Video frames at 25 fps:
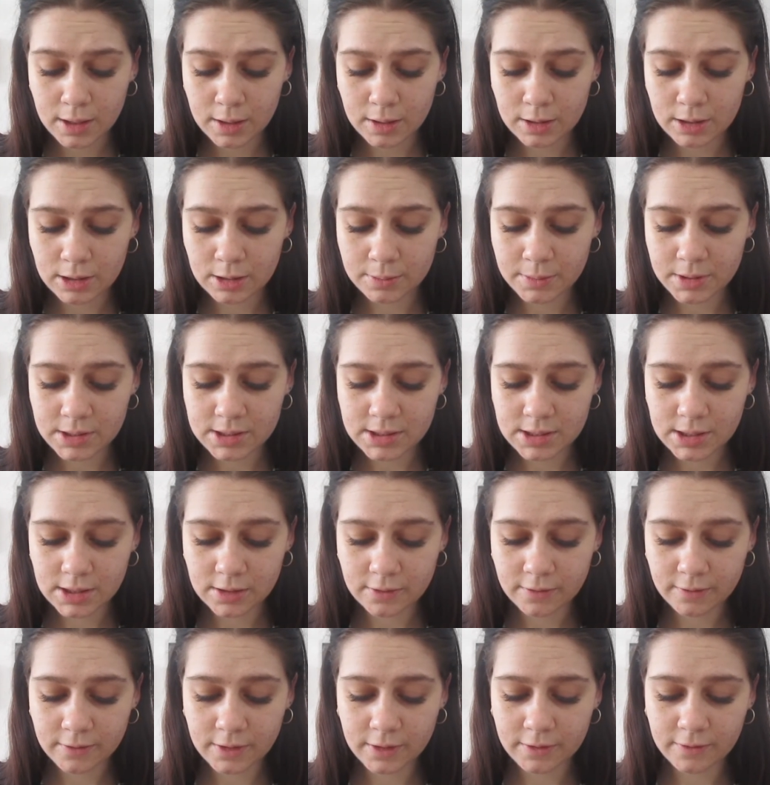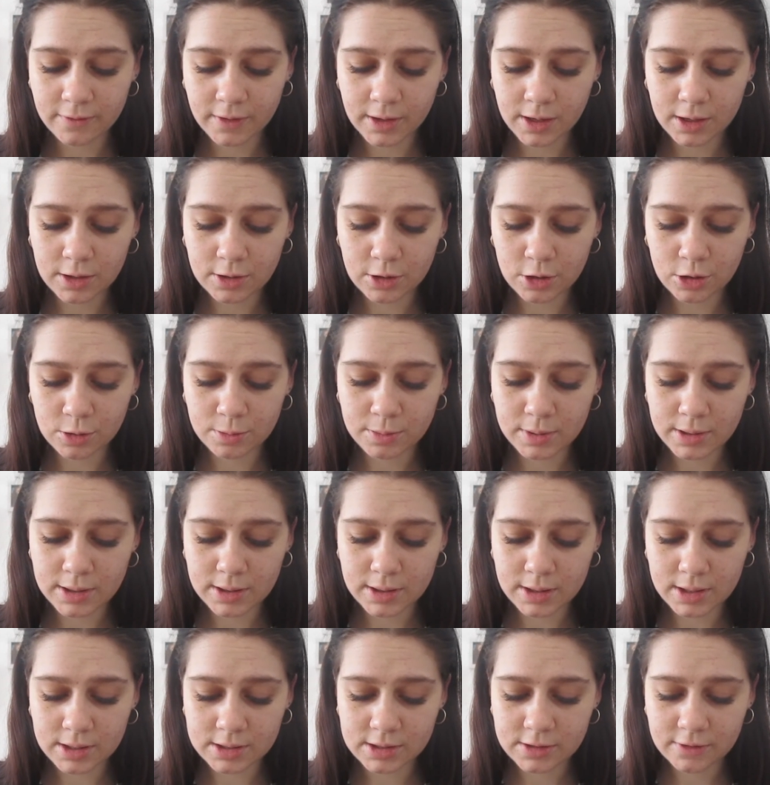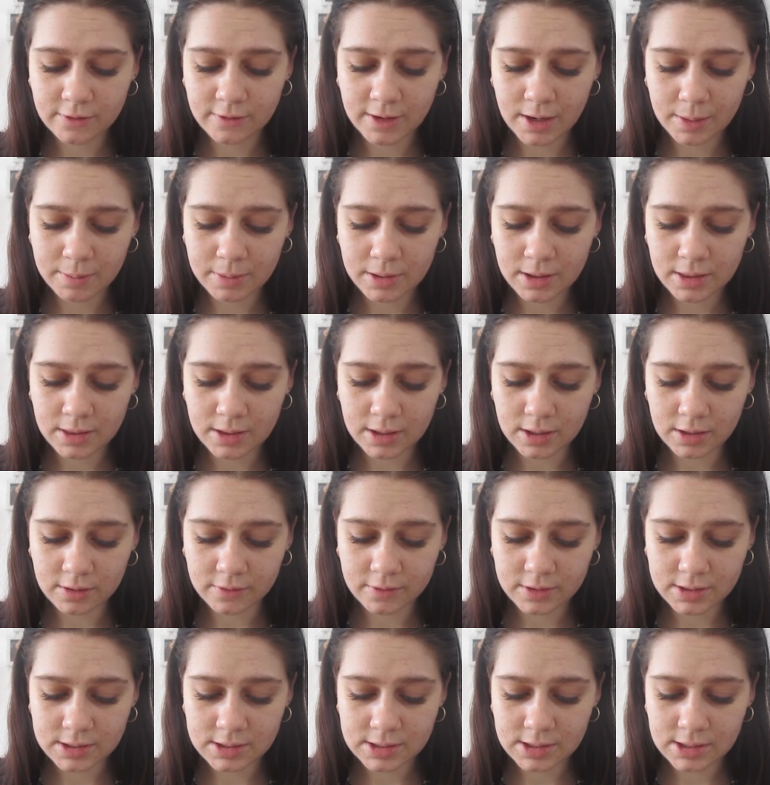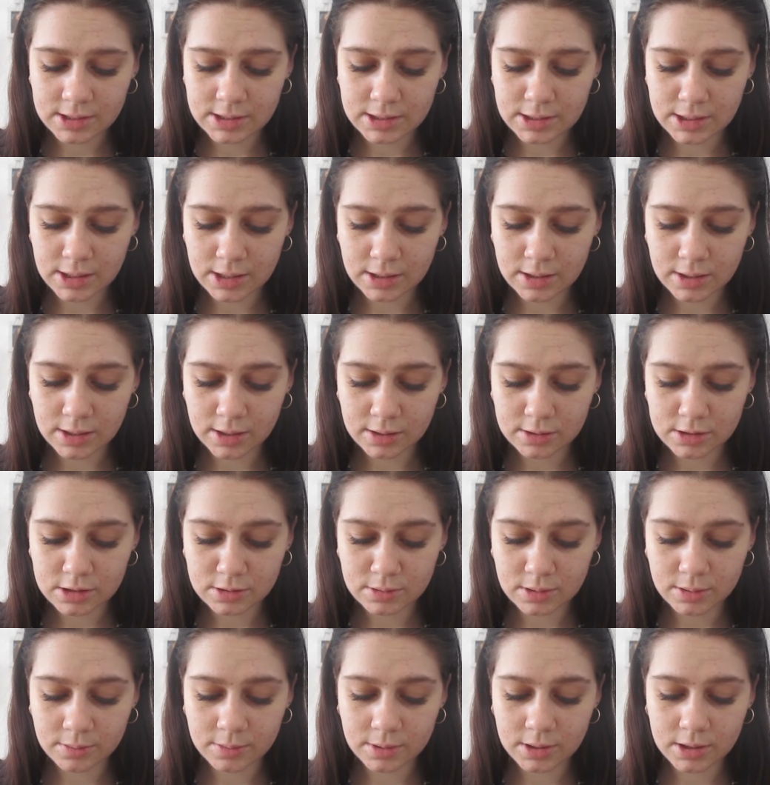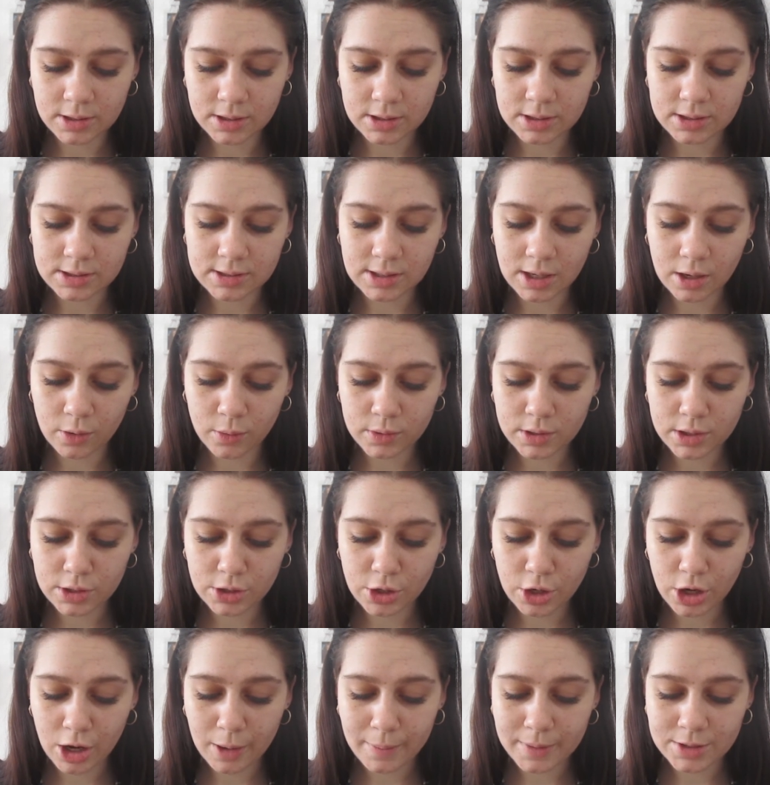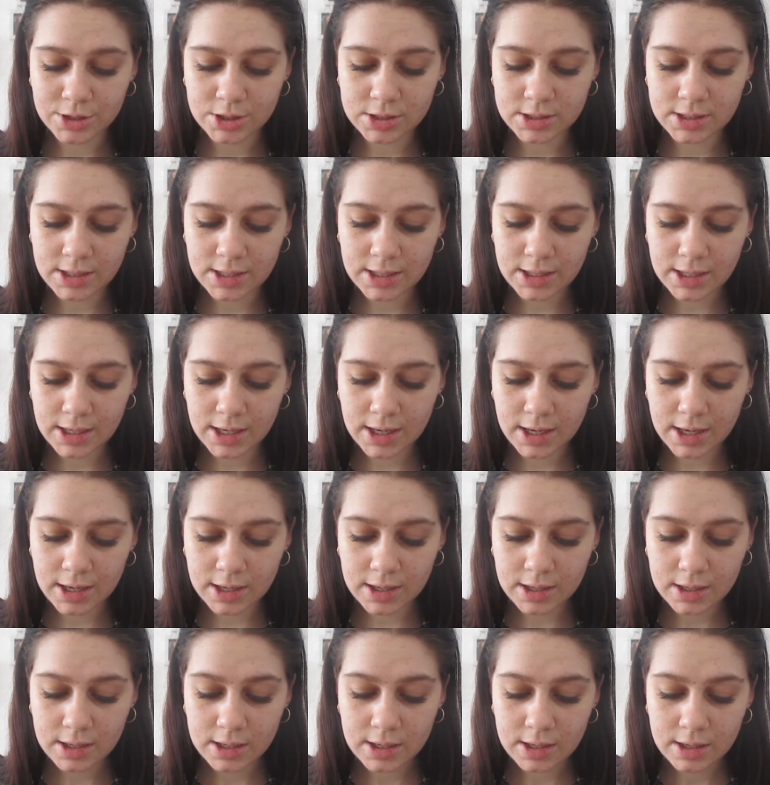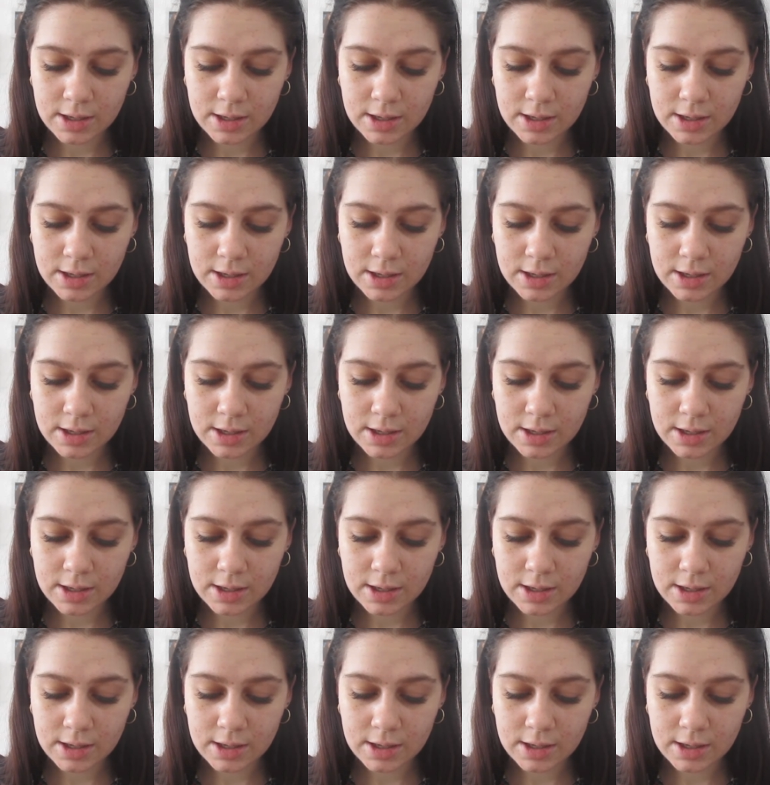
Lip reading: let me see if I can open this flappy thing, if it says anything to me, because I want to know how much is in here.